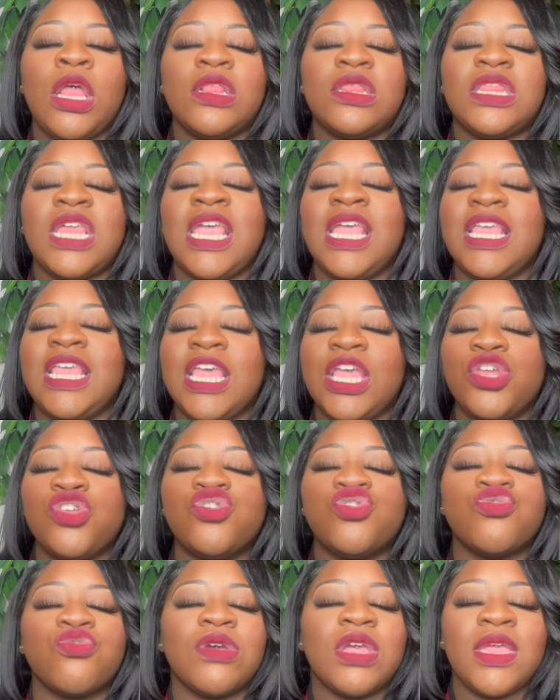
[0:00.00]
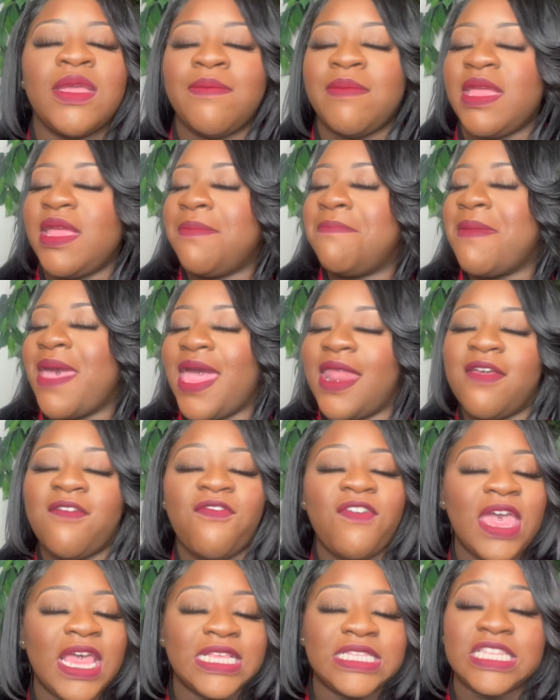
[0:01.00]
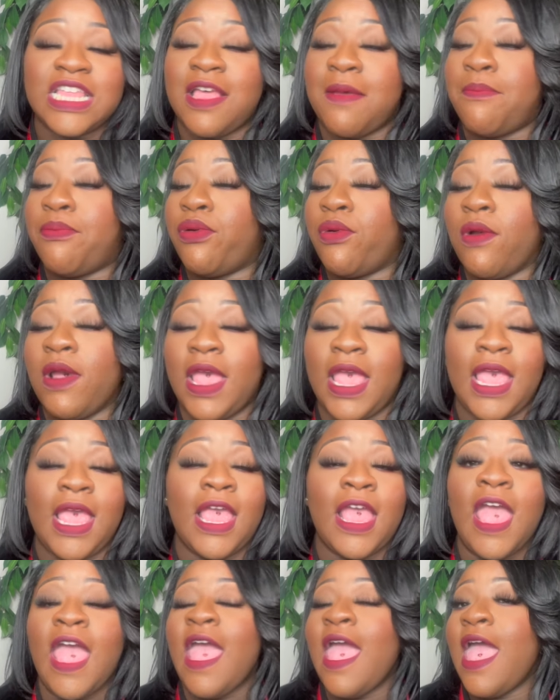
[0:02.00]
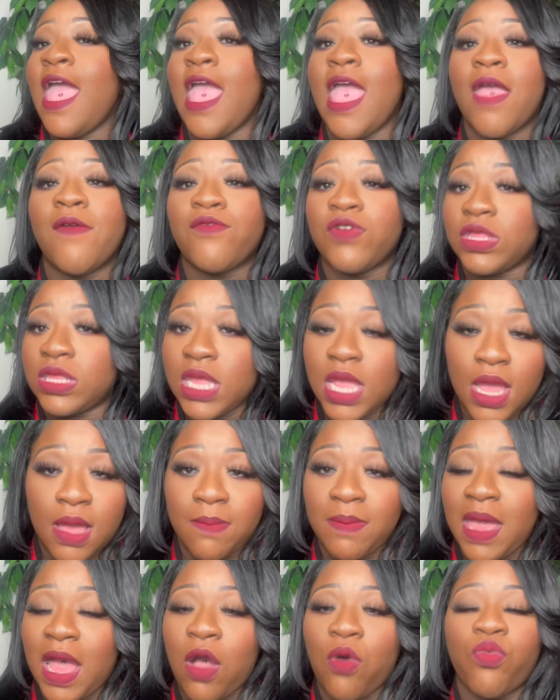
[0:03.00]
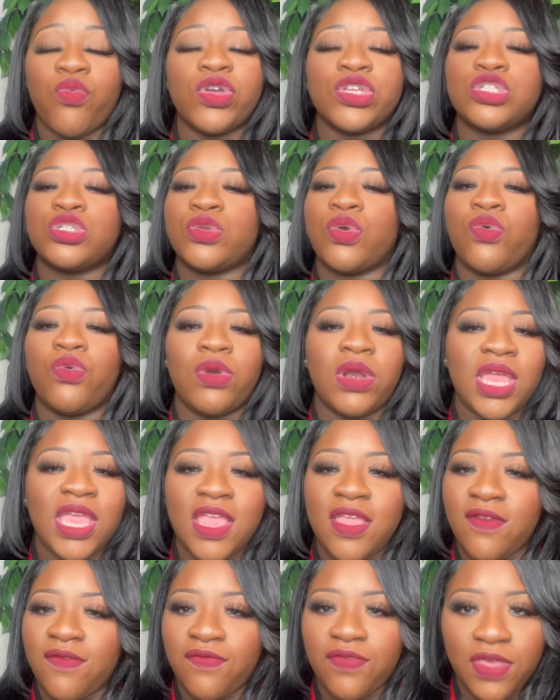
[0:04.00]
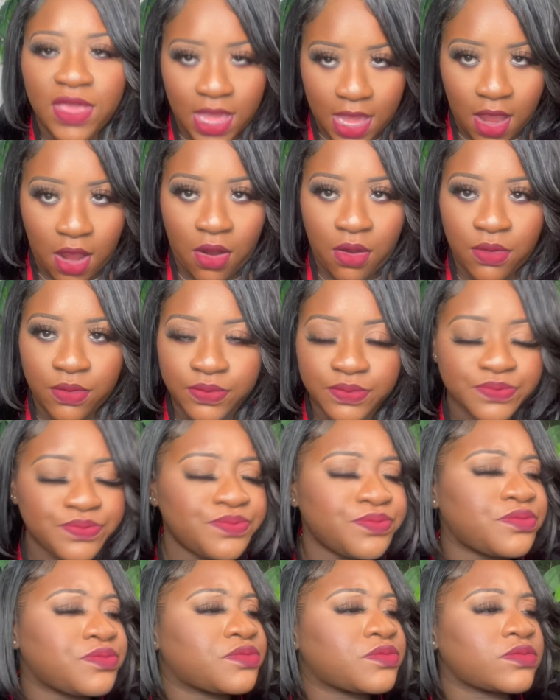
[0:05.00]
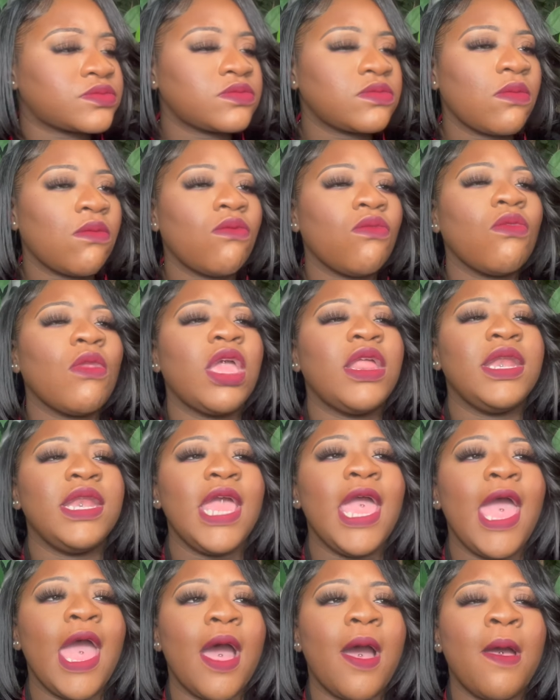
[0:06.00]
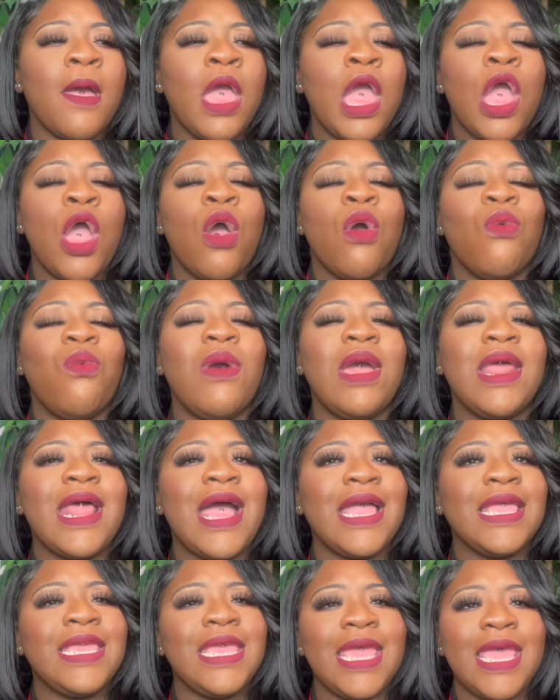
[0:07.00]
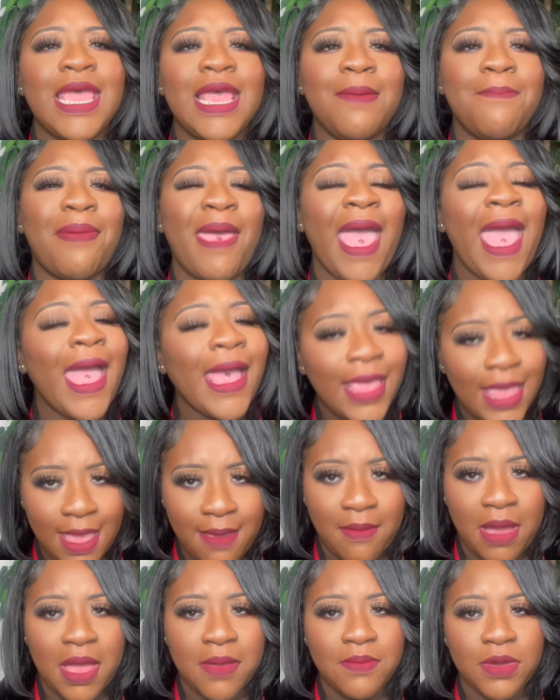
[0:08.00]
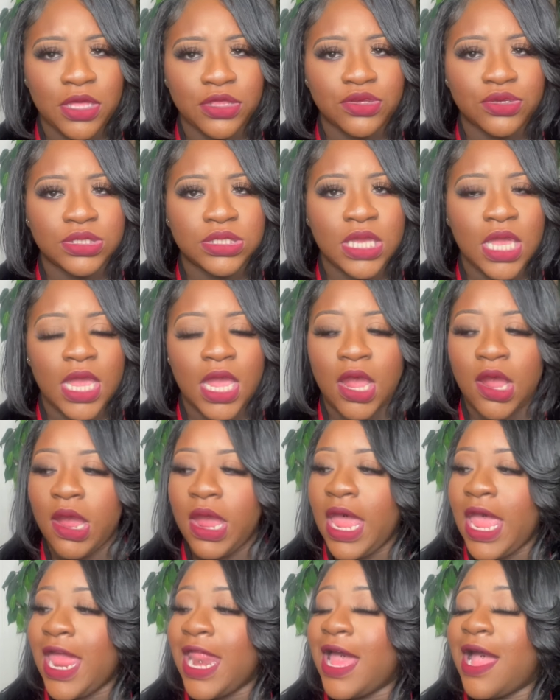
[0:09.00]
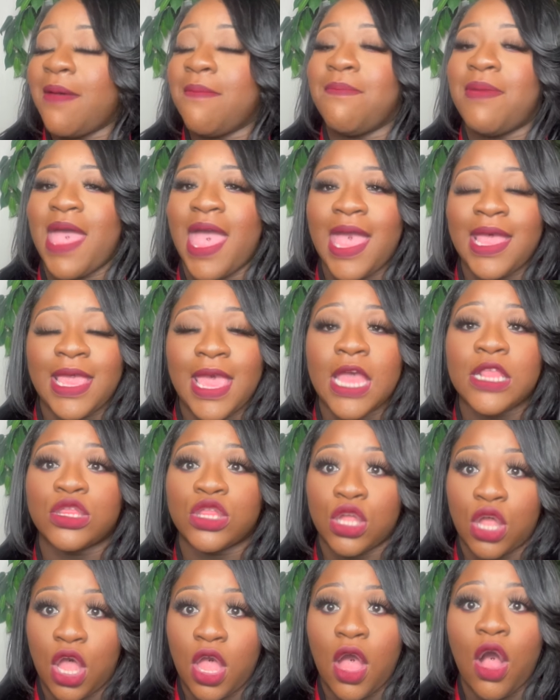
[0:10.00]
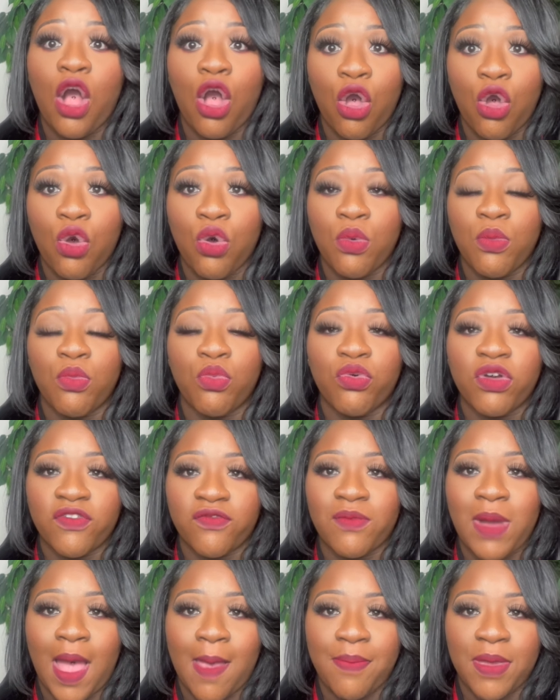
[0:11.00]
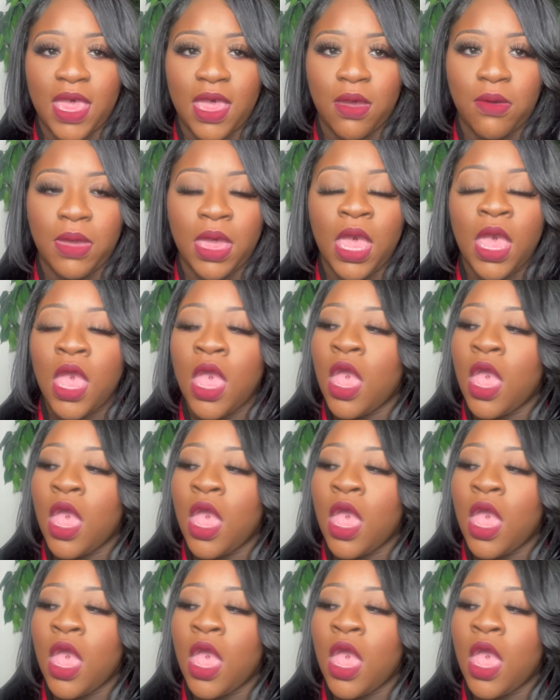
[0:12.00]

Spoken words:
thinking, dreaming, manifesting, praying, everything about was to leave there. Now, when I get back in my mother's care and I'm back at home with my parent,